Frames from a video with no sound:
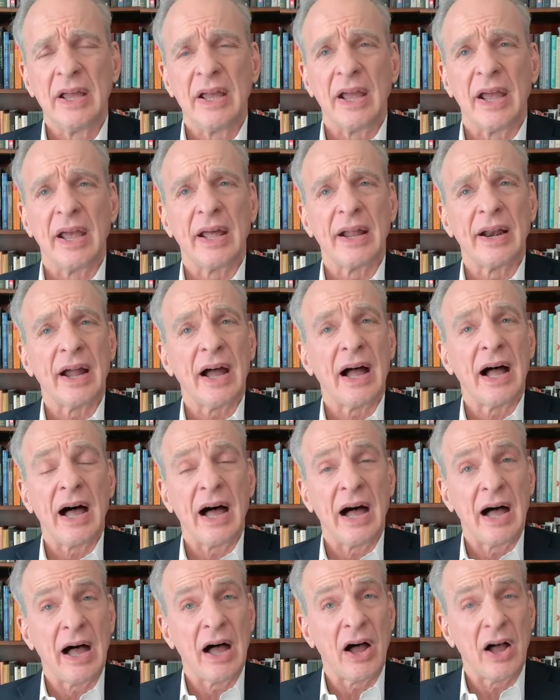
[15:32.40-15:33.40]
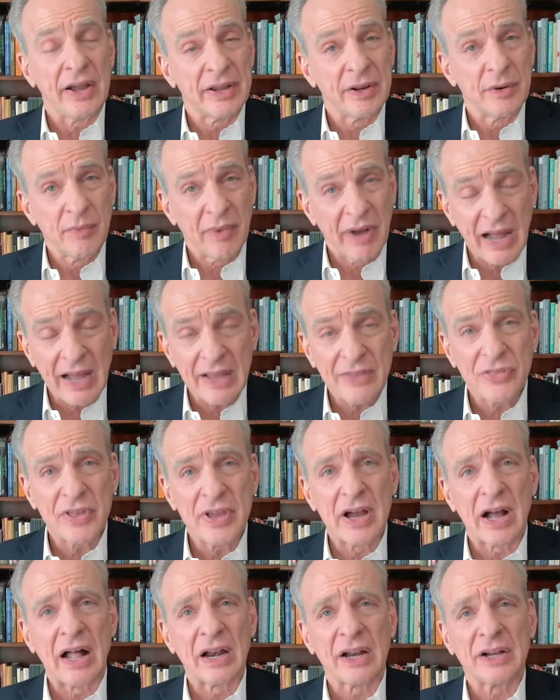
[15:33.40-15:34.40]
and I, in my
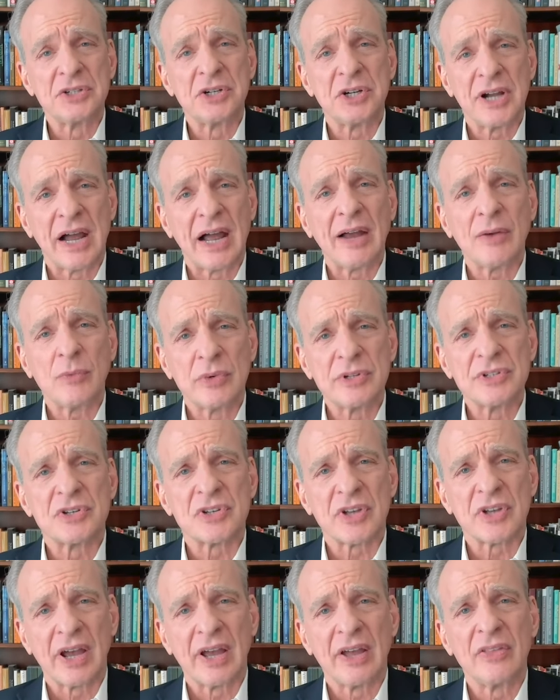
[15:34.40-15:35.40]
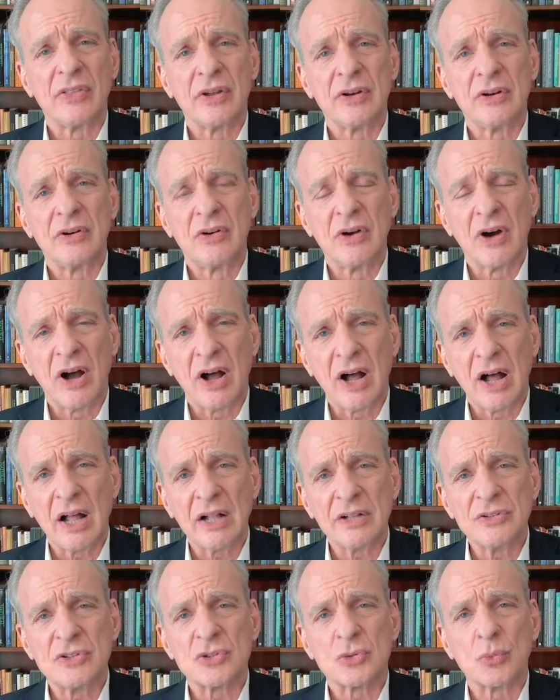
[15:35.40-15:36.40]
theology, I would say that
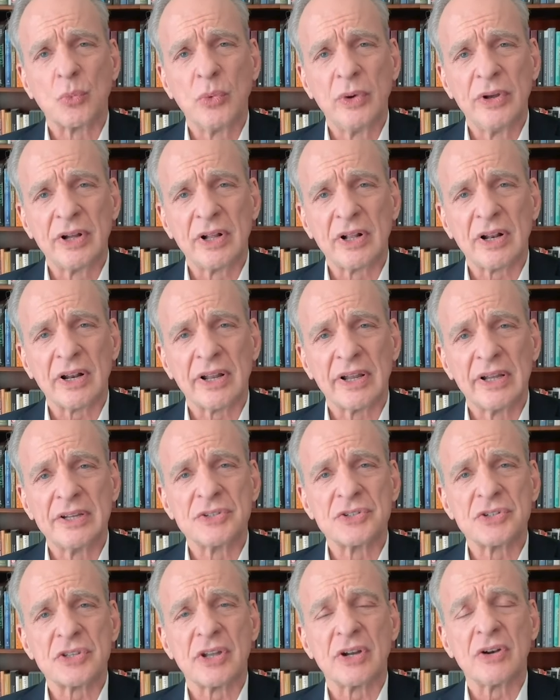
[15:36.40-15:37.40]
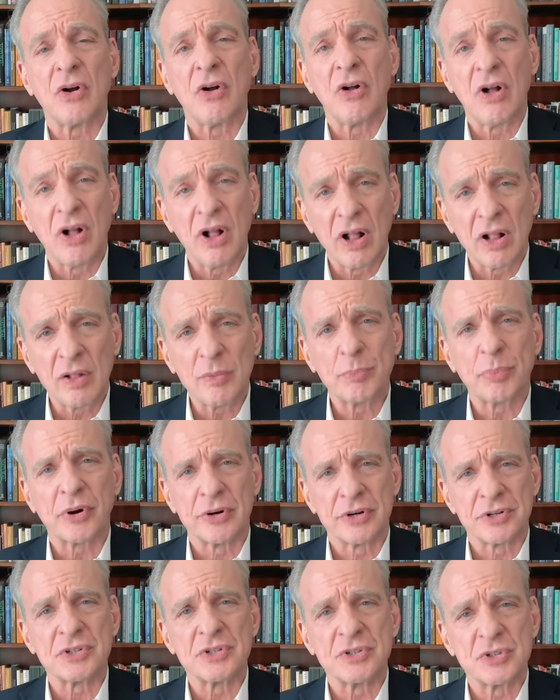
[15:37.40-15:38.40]
God's will is that all
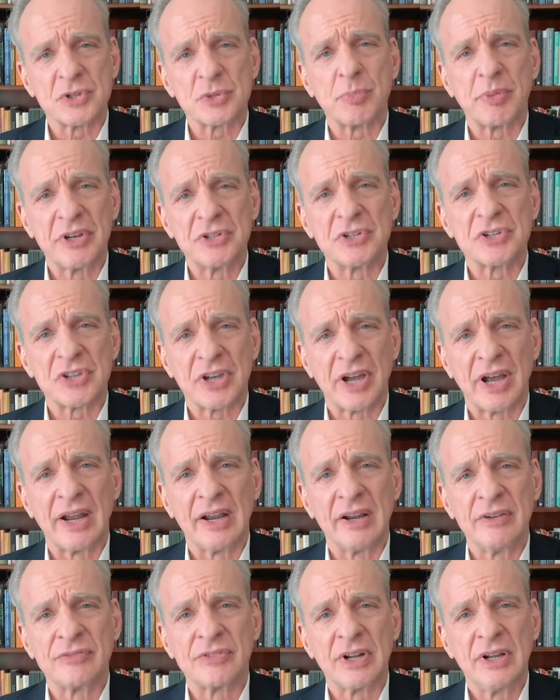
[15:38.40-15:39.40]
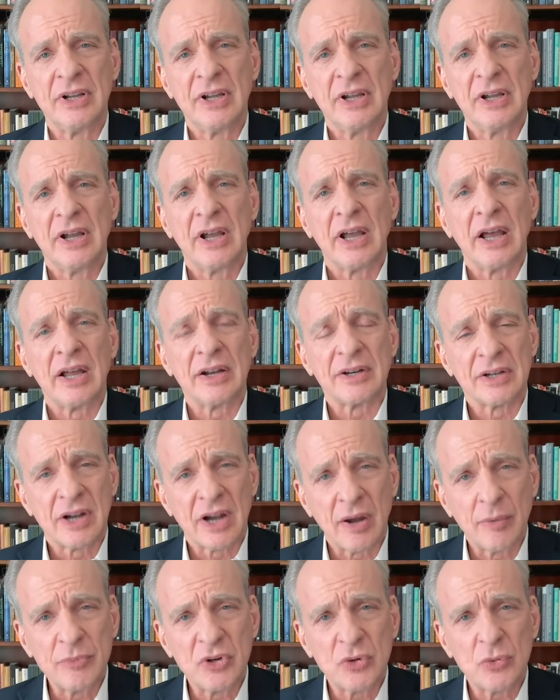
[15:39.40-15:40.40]
persons be saved and
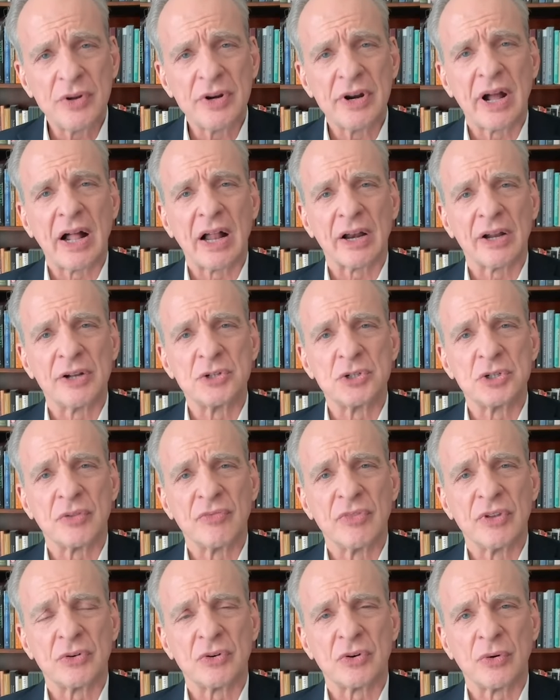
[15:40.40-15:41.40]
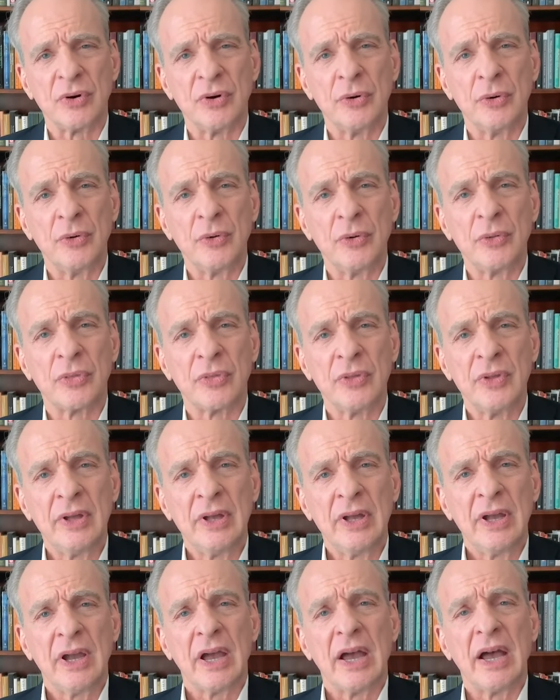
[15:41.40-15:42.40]
come to a knowledge of the truth,
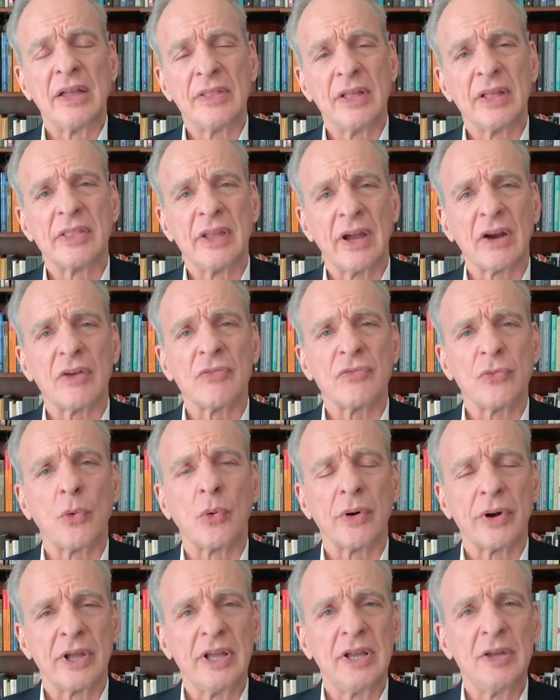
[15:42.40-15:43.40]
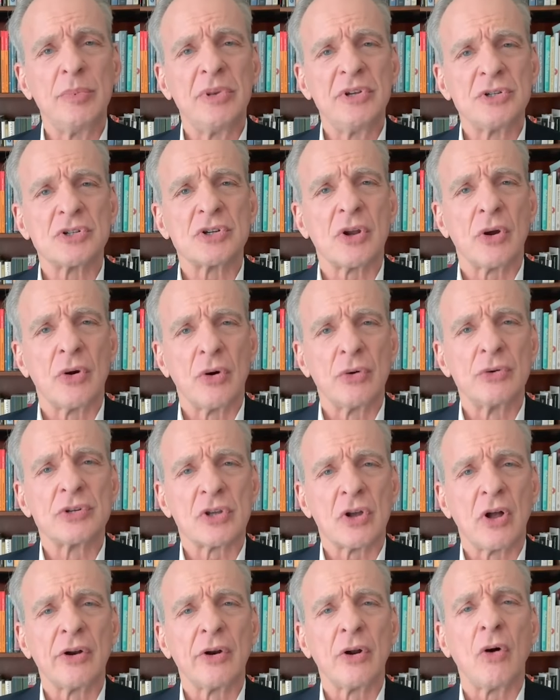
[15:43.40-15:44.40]
and that therefore he bestows
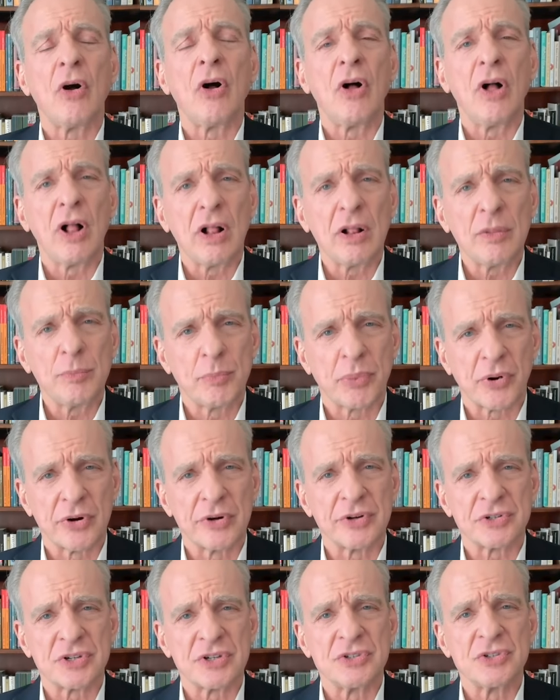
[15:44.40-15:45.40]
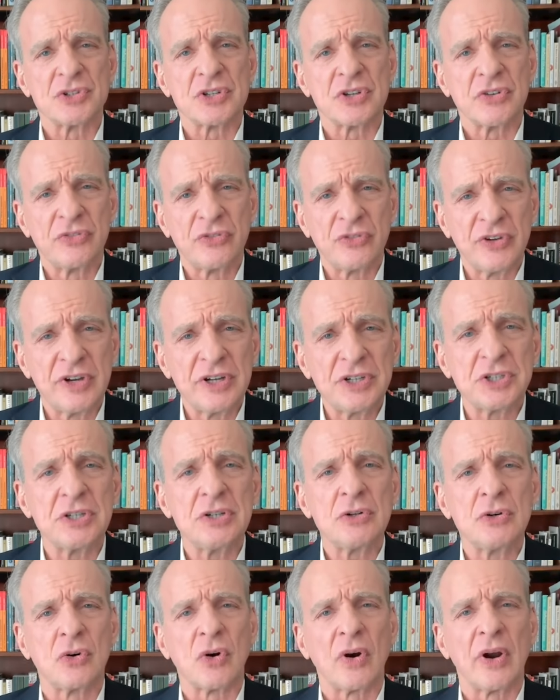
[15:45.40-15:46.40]
on all persons
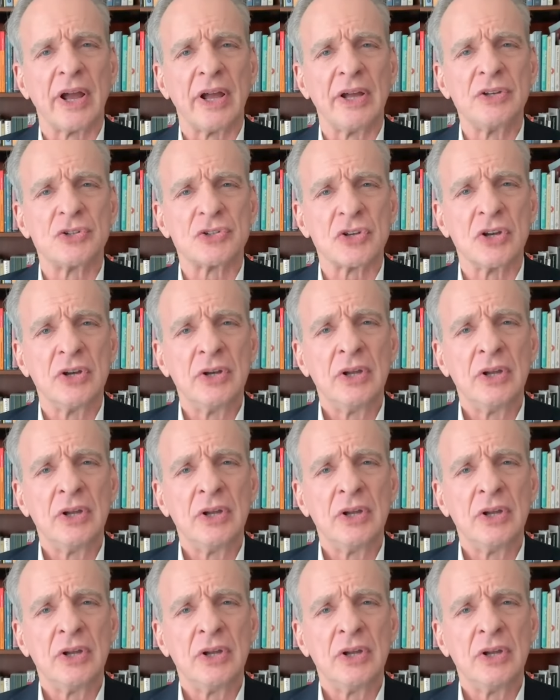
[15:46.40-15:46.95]
sufficient grace